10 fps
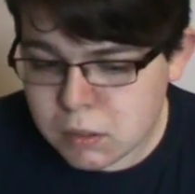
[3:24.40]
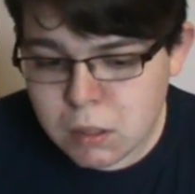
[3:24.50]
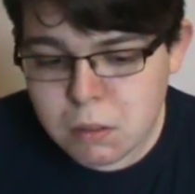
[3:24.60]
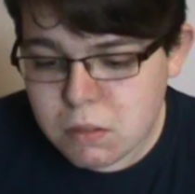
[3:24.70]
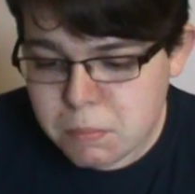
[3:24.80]

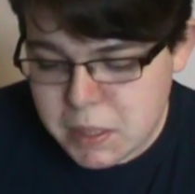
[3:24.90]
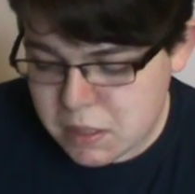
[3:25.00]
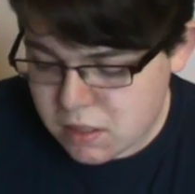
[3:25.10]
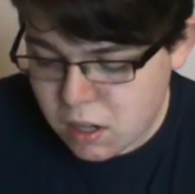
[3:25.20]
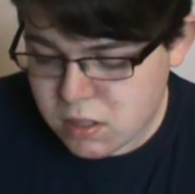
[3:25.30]
going to be
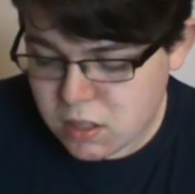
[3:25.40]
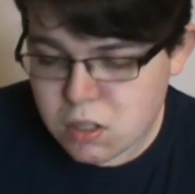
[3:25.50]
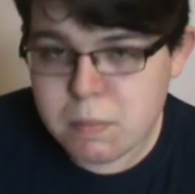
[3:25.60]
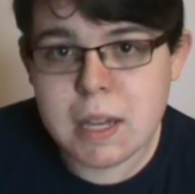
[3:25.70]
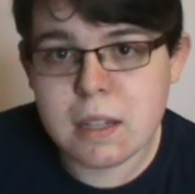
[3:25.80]
starting
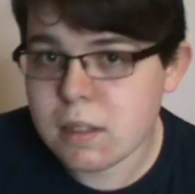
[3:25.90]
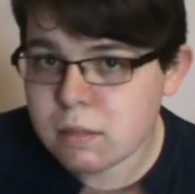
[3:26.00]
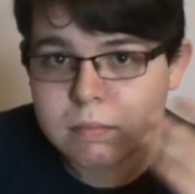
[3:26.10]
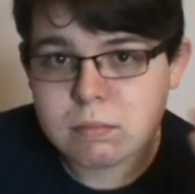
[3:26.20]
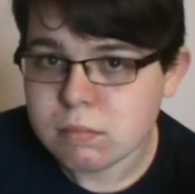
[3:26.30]
to make
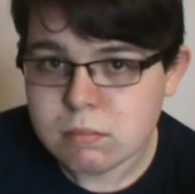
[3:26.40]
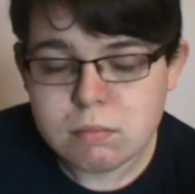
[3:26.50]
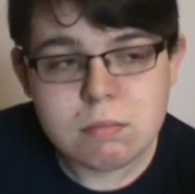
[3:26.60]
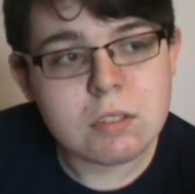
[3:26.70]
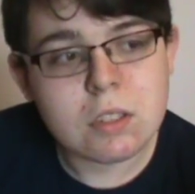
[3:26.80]

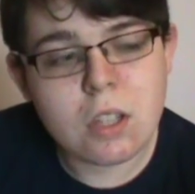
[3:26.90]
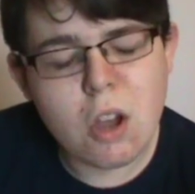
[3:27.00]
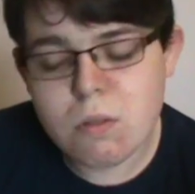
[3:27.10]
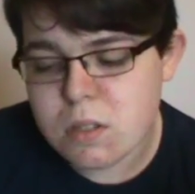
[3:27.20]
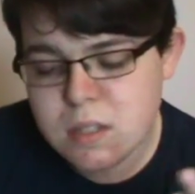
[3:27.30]

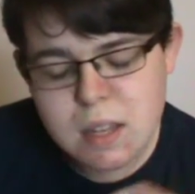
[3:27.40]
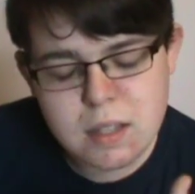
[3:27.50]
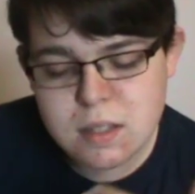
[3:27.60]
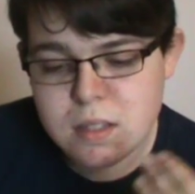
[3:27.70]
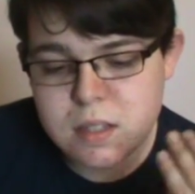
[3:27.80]
notes
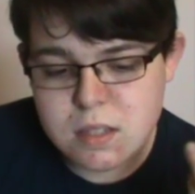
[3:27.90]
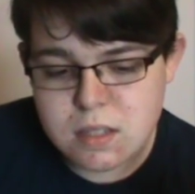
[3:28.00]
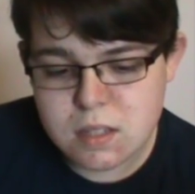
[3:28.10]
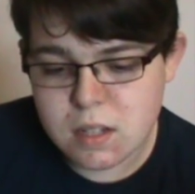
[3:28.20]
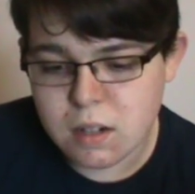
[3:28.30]
and
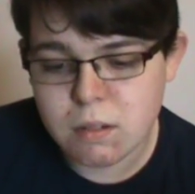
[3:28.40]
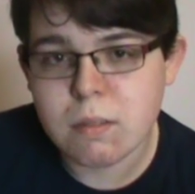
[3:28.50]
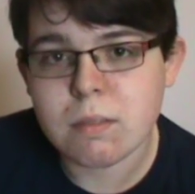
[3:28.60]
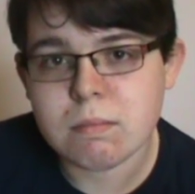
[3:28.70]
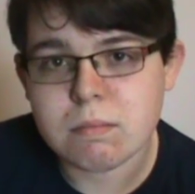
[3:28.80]

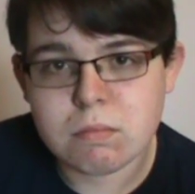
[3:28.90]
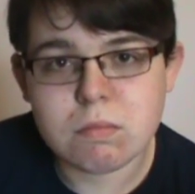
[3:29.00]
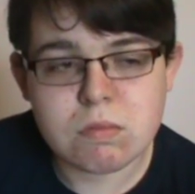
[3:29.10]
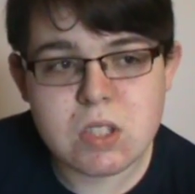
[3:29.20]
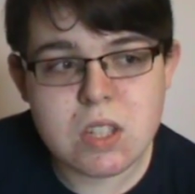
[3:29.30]

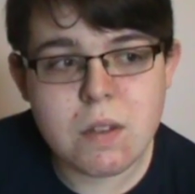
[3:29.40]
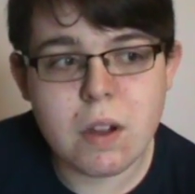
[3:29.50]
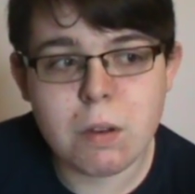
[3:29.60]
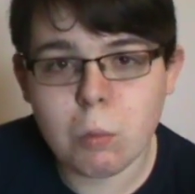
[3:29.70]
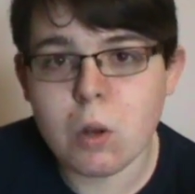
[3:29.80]
stuff
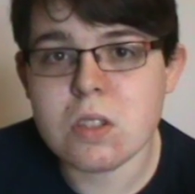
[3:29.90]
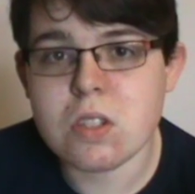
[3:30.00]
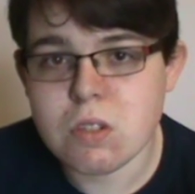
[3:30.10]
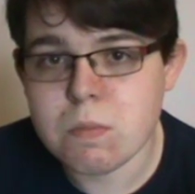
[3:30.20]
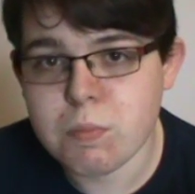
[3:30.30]
I want
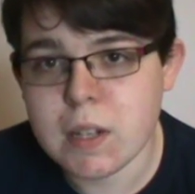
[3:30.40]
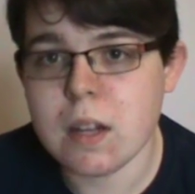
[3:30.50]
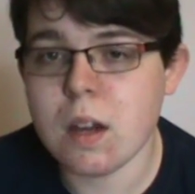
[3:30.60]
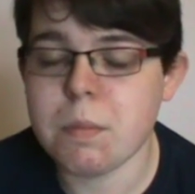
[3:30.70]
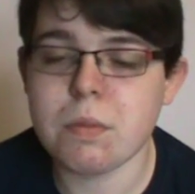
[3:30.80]
to
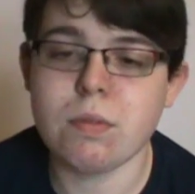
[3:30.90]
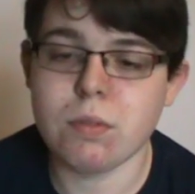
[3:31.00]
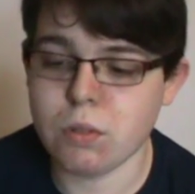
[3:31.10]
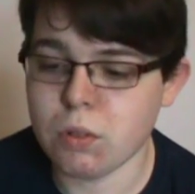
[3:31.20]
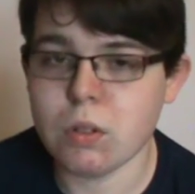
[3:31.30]
bring up
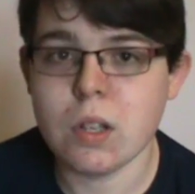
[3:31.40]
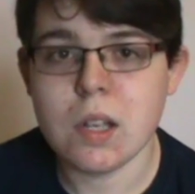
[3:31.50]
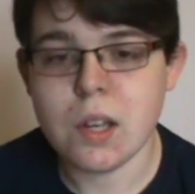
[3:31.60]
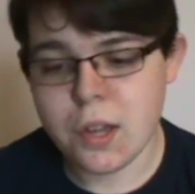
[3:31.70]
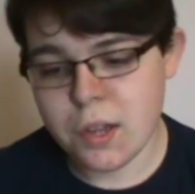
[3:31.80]
for
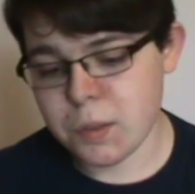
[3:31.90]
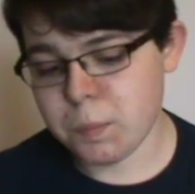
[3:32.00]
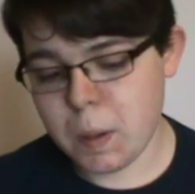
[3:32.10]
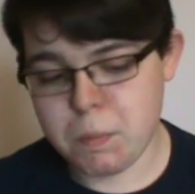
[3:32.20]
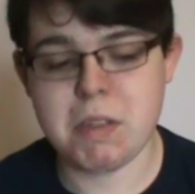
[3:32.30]

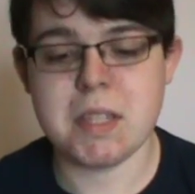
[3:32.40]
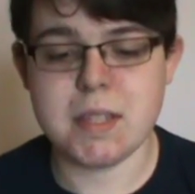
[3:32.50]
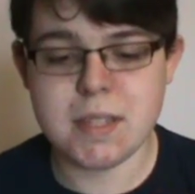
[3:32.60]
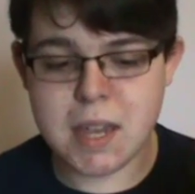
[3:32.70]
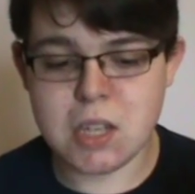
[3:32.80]
my
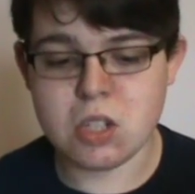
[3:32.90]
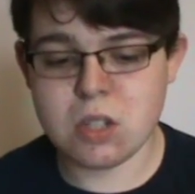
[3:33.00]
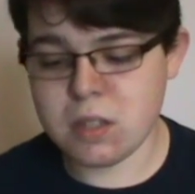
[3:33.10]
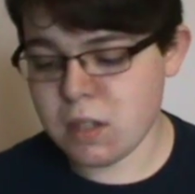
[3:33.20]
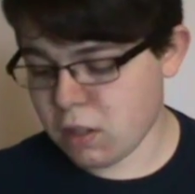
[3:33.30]

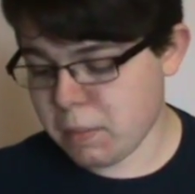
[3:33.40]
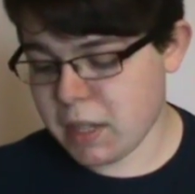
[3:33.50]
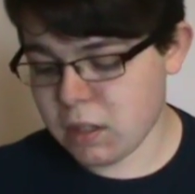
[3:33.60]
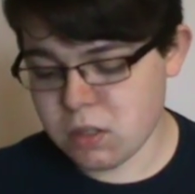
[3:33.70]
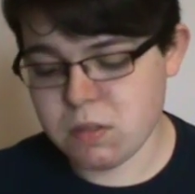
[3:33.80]
presentation. I'm going to
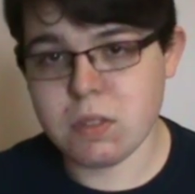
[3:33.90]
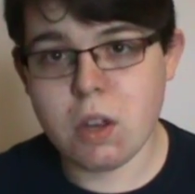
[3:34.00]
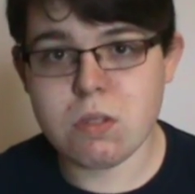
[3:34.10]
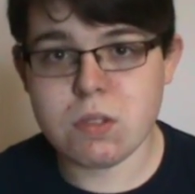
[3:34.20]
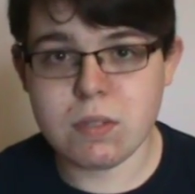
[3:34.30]
make lots of
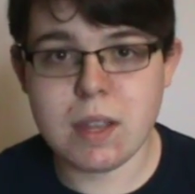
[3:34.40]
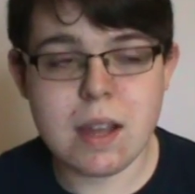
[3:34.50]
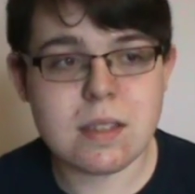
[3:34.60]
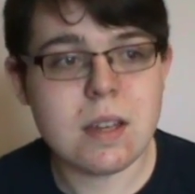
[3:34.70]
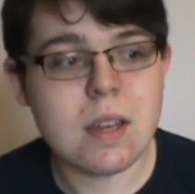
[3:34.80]
notes for
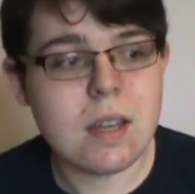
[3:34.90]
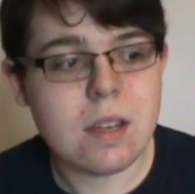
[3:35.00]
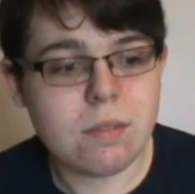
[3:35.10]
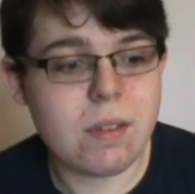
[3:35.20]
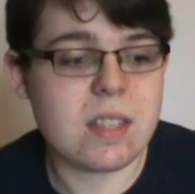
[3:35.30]
that.
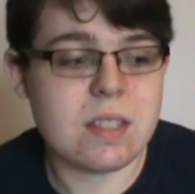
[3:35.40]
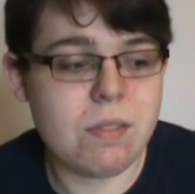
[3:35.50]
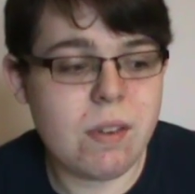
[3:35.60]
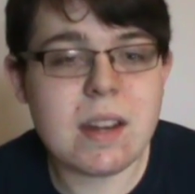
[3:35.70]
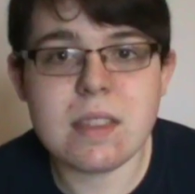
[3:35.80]
In fact,
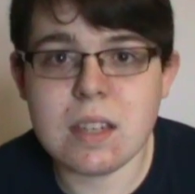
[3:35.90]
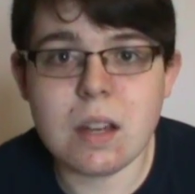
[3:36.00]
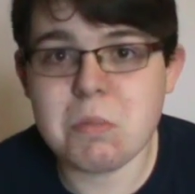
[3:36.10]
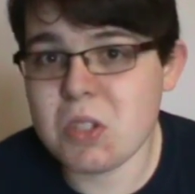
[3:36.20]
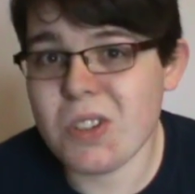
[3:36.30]
if anything,
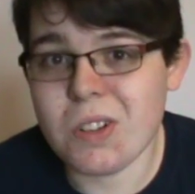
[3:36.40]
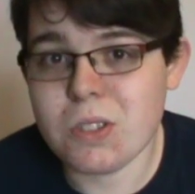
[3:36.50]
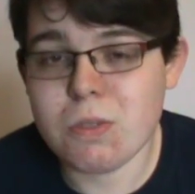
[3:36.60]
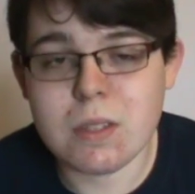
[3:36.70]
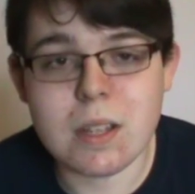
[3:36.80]
I'm just going to
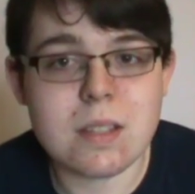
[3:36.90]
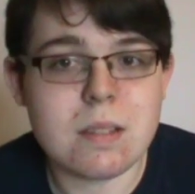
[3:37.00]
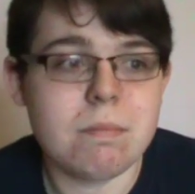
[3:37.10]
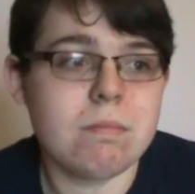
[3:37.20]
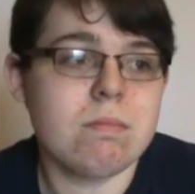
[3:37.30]
do
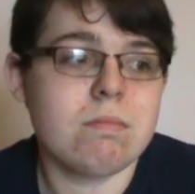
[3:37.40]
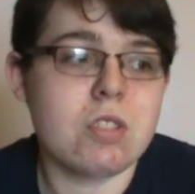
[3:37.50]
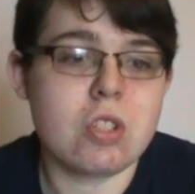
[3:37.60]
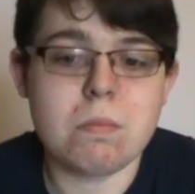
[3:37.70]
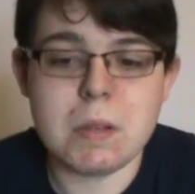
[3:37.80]
that.
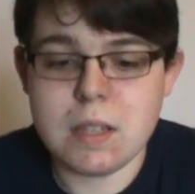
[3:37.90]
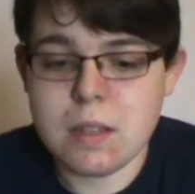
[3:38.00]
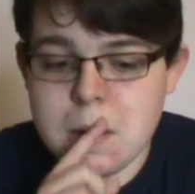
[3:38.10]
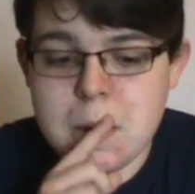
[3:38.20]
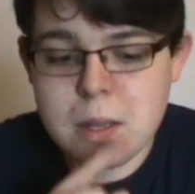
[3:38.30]
This should
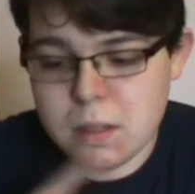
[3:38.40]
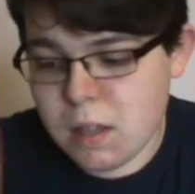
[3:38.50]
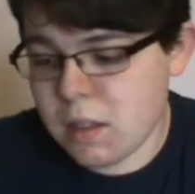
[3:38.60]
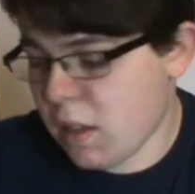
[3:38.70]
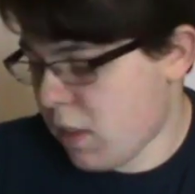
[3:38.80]
be
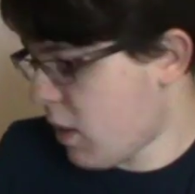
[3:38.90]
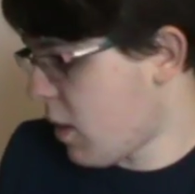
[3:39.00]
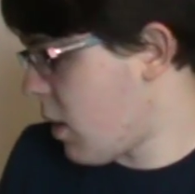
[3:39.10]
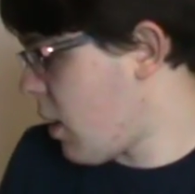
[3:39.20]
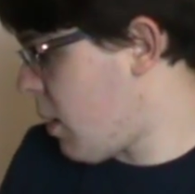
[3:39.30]

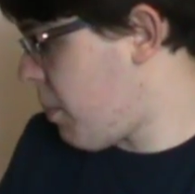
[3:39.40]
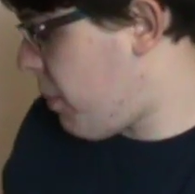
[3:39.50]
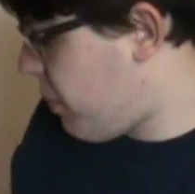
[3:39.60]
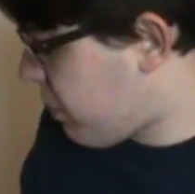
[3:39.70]
another